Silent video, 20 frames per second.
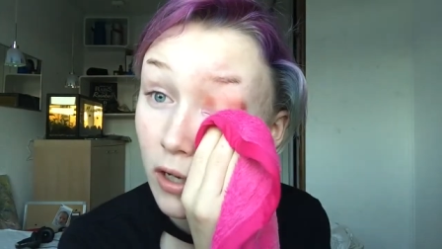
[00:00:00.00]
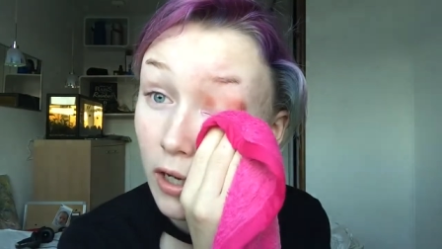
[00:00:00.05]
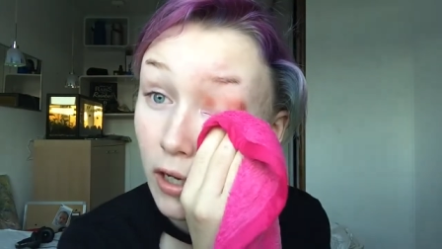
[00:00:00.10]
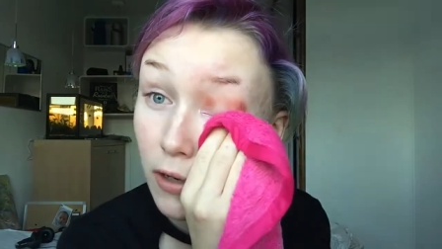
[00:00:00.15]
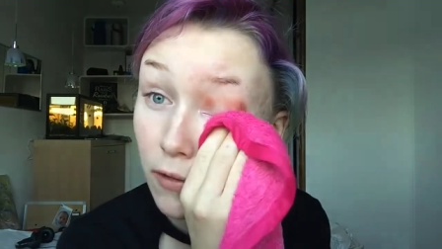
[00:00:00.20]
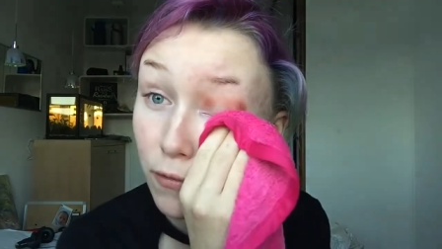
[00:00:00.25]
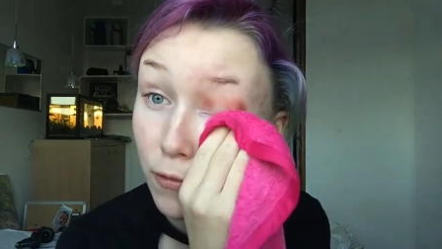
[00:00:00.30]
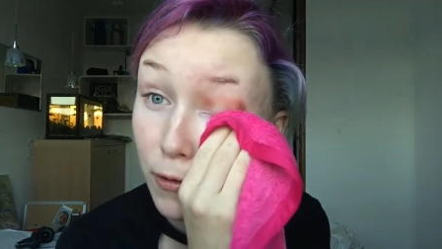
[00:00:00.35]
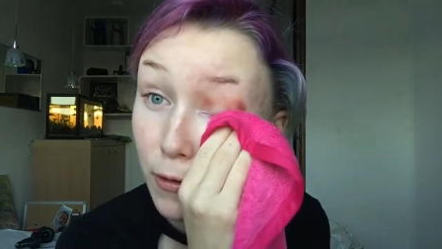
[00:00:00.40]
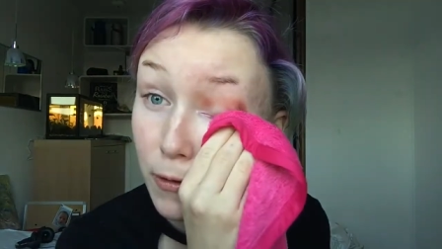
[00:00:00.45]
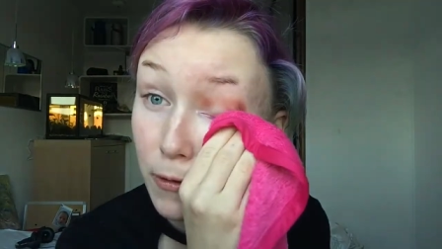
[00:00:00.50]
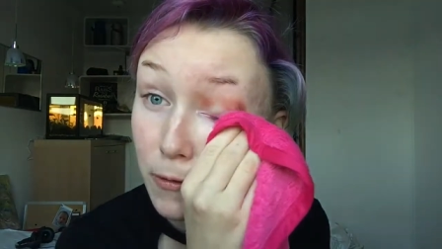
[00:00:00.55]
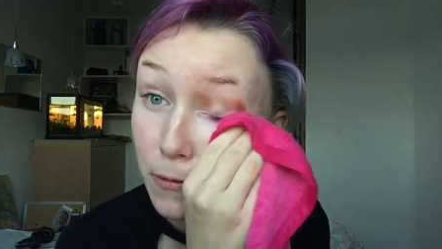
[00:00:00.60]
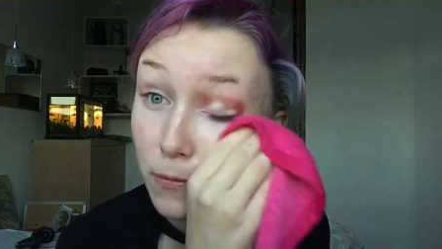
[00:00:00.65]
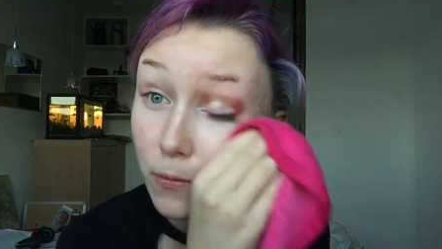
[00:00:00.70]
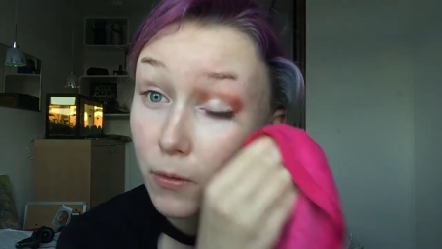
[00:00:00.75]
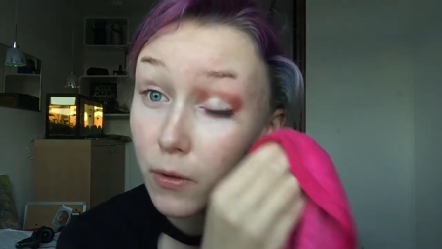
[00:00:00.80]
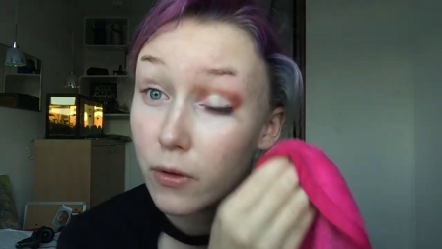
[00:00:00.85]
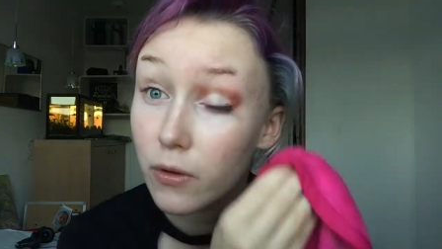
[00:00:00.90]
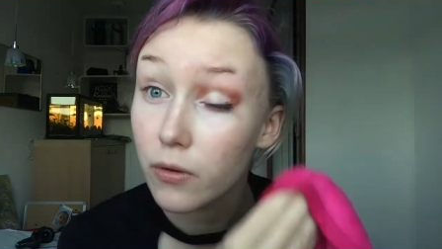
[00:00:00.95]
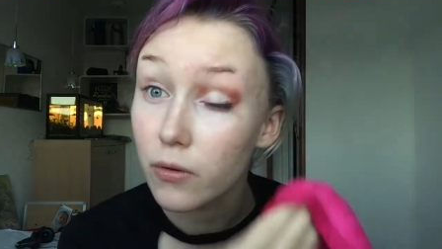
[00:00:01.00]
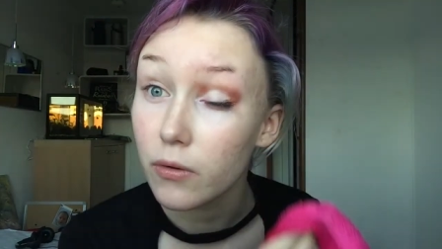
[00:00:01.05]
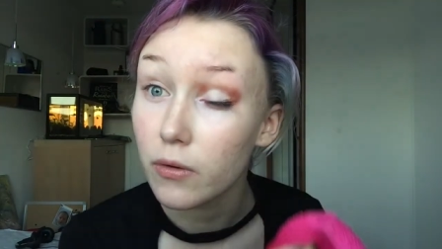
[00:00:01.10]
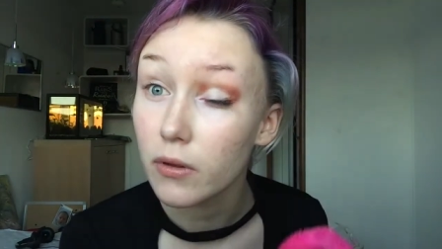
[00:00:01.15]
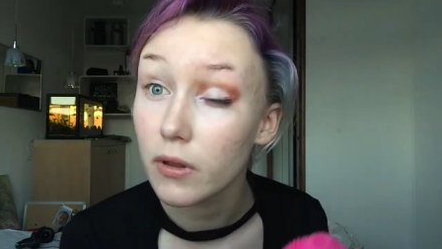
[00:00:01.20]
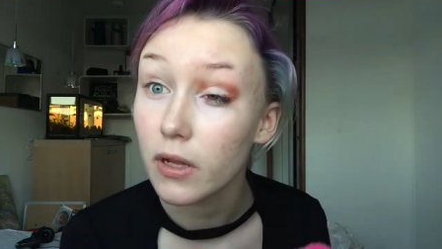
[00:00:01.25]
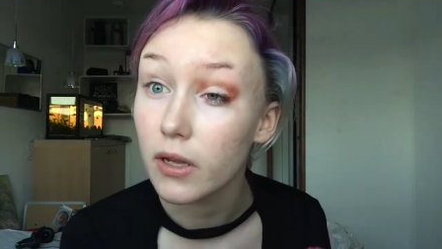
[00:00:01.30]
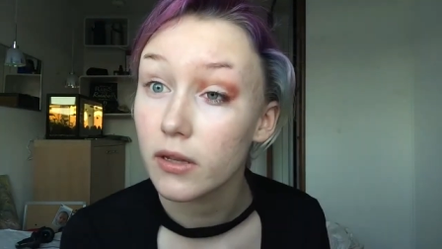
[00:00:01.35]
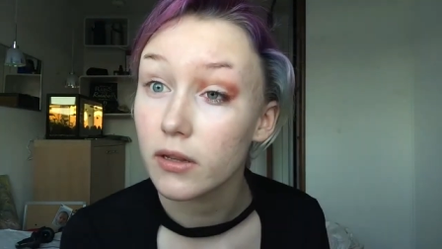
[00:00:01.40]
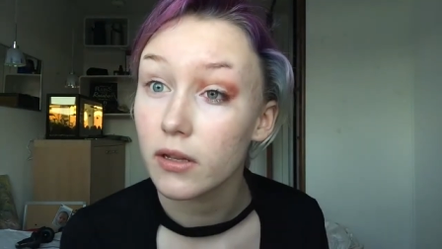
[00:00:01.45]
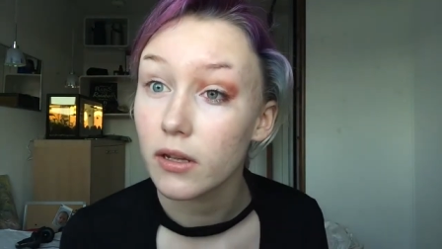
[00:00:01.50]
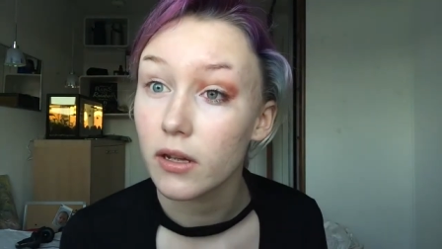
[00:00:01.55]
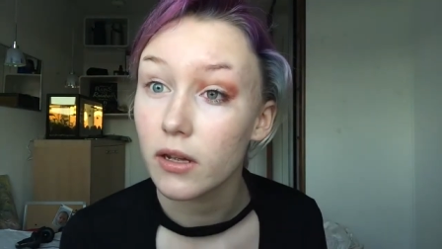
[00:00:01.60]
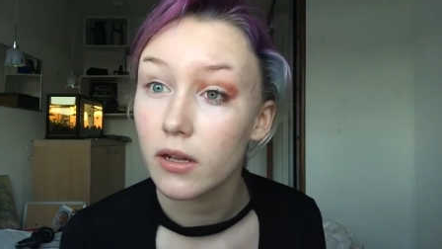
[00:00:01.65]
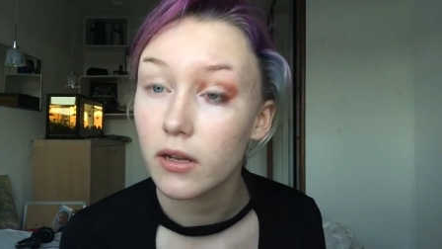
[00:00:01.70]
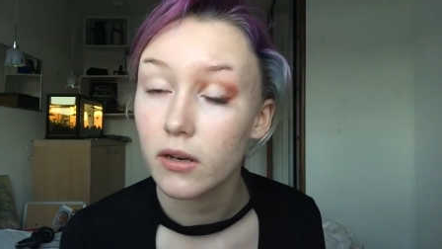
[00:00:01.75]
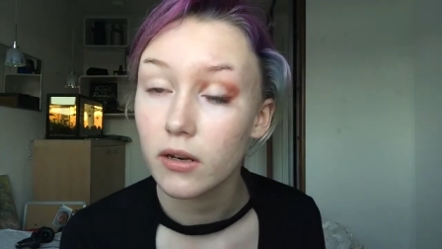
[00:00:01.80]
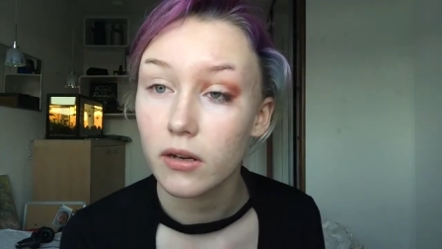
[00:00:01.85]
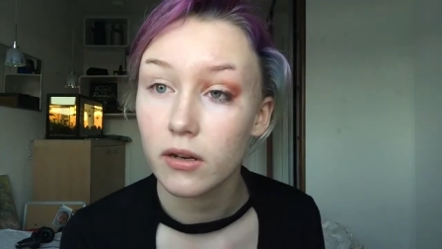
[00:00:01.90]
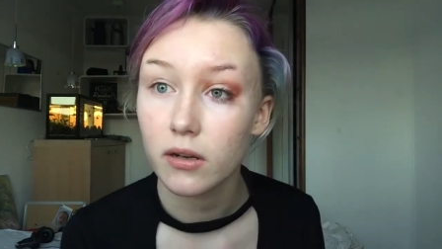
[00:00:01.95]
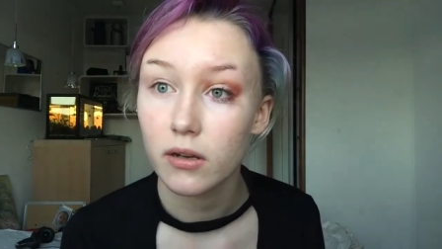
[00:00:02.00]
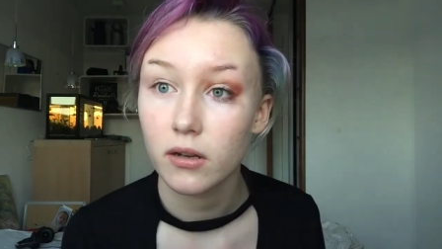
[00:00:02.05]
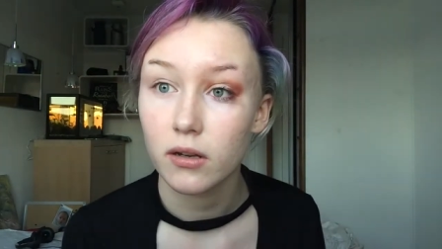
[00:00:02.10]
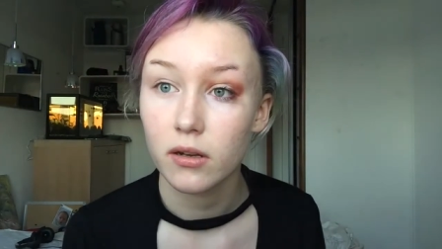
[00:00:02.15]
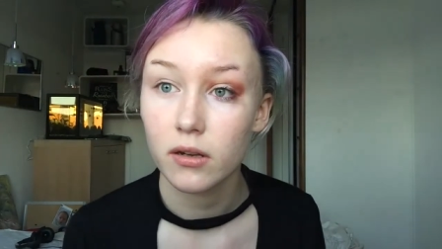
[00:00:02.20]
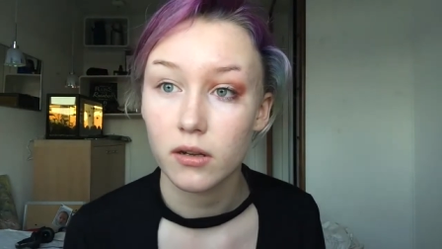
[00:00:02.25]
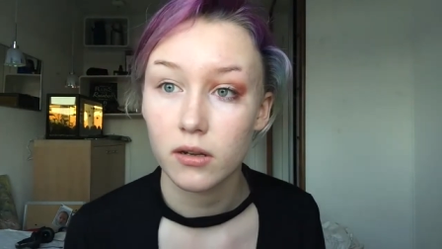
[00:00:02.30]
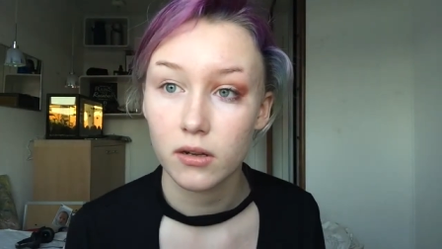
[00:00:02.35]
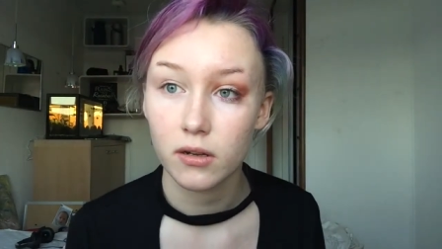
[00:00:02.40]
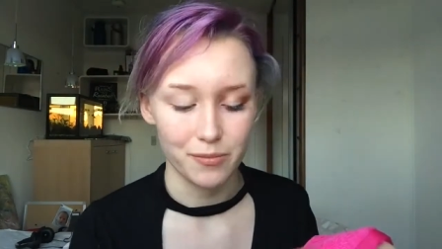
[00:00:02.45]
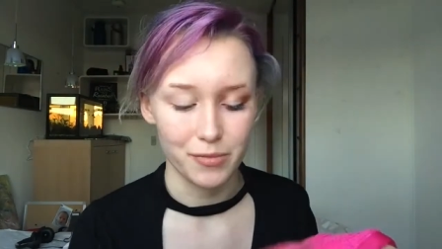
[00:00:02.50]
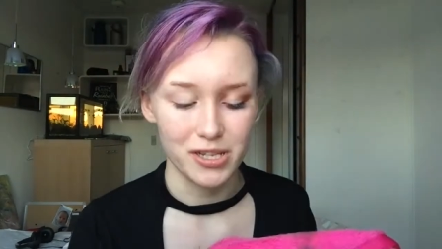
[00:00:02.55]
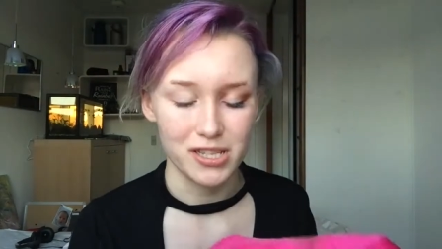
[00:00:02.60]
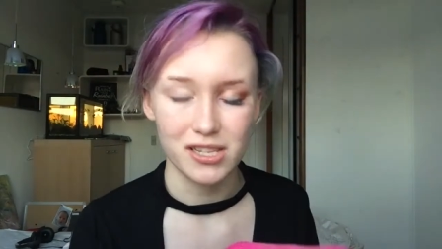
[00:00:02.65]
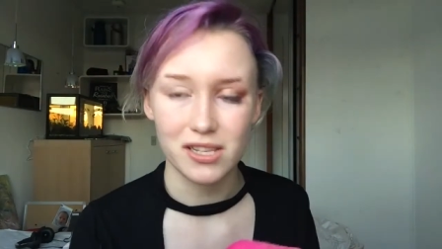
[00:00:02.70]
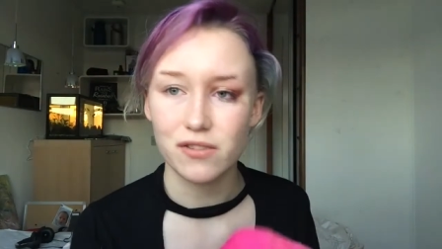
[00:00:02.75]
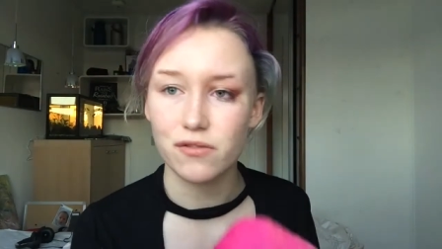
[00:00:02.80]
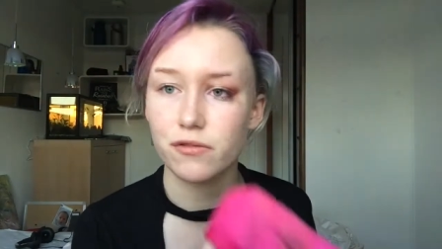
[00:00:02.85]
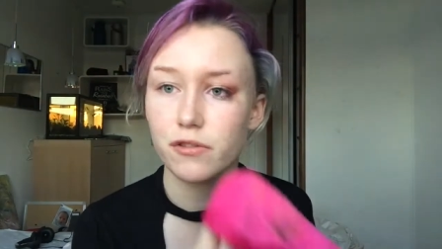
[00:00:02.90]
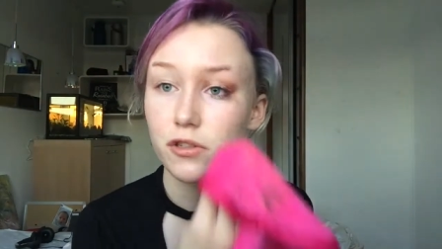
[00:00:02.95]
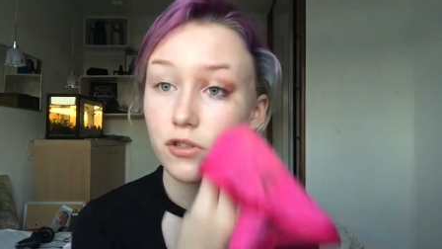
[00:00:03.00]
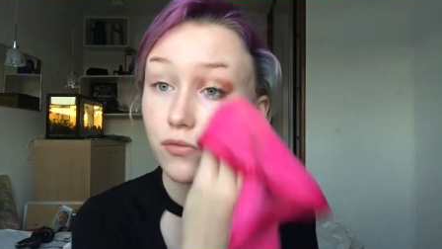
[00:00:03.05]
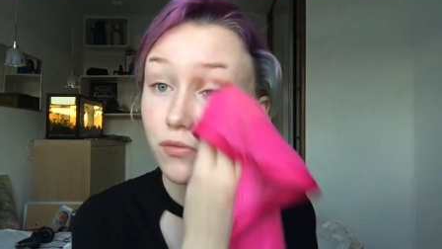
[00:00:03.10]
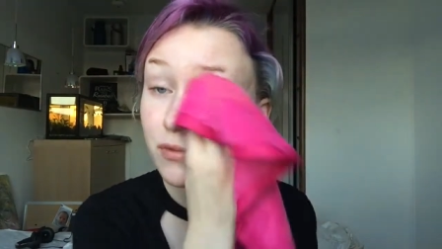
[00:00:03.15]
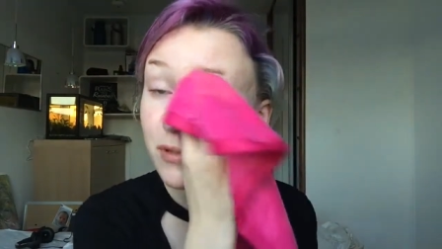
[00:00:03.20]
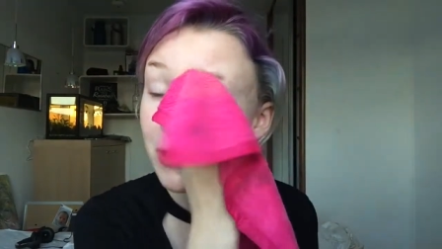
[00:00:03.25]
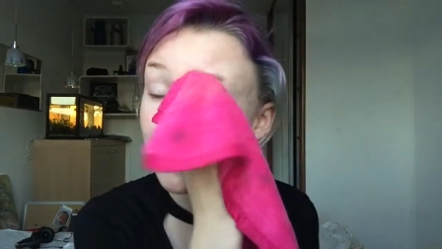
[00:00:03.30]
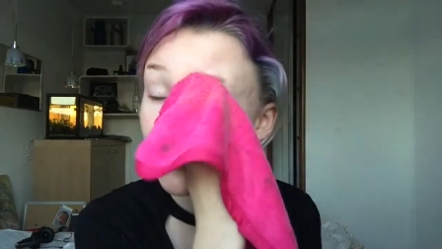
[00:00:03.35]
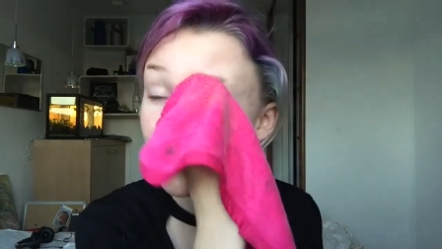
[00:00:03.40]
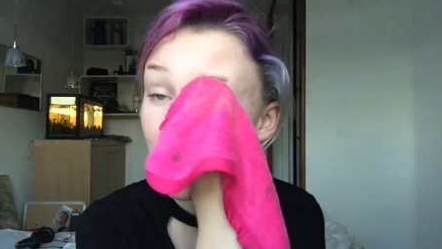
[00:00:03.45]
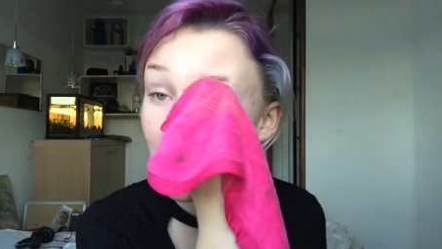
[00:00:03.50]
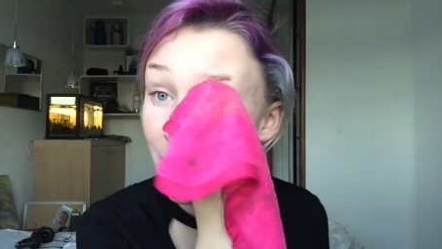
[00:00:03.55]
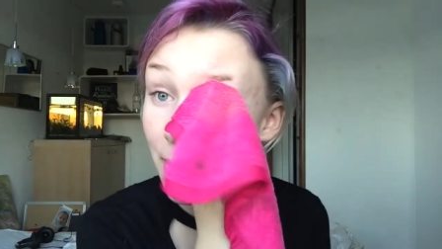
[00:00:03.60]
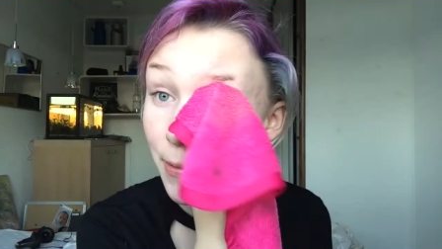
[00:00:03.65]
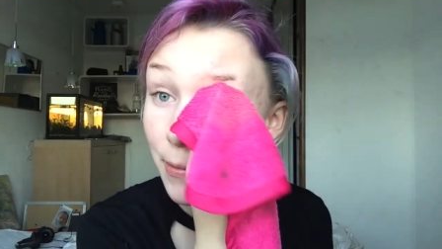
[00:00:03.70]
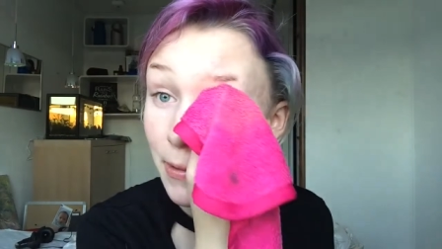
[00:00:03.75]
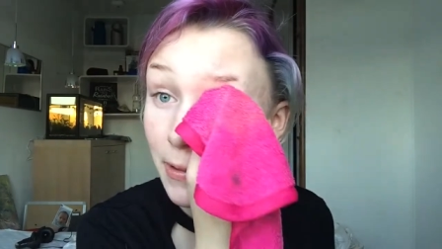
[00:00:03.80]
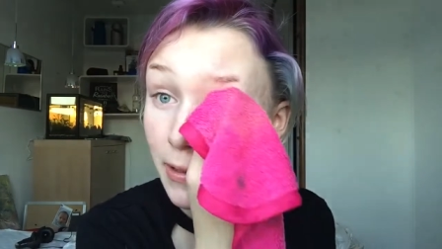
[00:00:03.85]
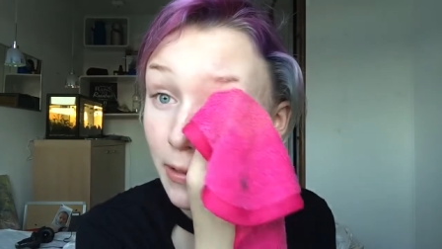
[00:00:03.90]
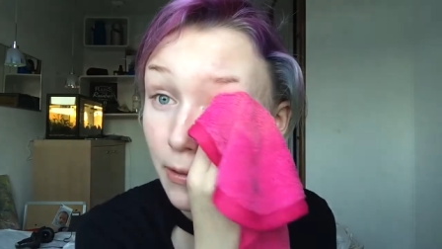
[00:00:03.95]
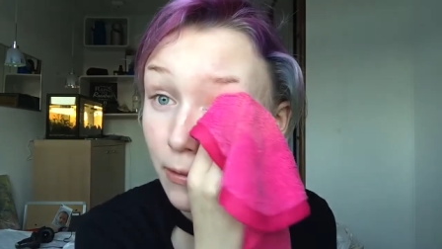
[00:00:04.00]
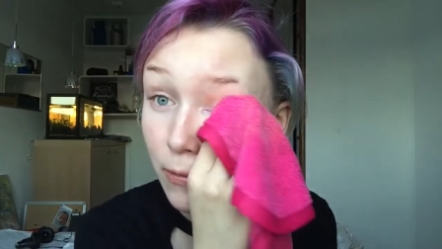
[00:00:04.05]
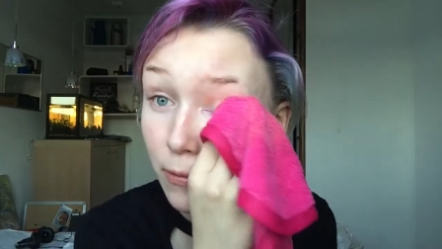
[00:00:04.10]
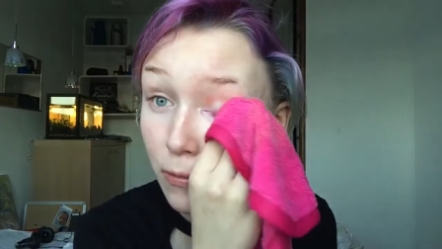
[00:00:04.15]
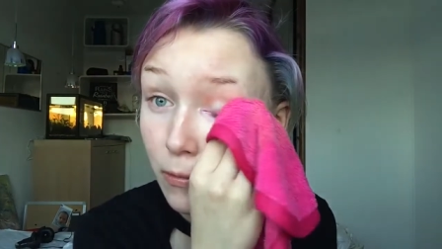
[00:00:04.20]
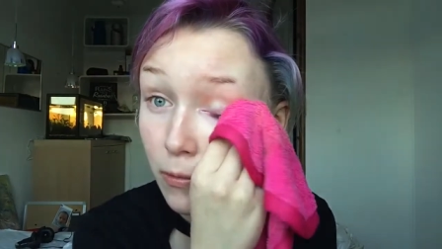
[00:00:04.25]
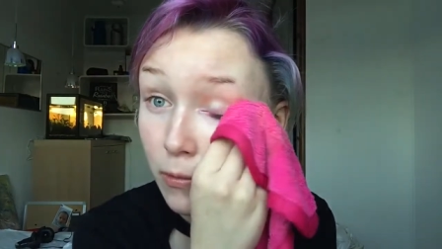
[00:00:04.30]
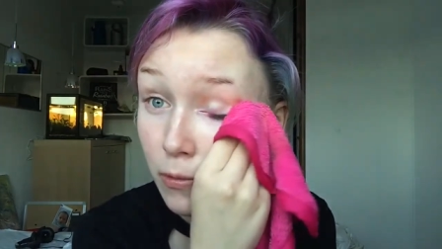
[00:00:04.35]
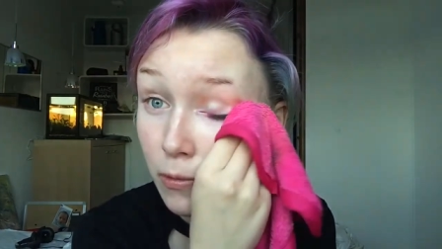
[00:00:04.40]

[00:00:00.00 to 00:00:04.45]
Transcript: Kind of hurts when you do it like that. My skin feels really dry right now.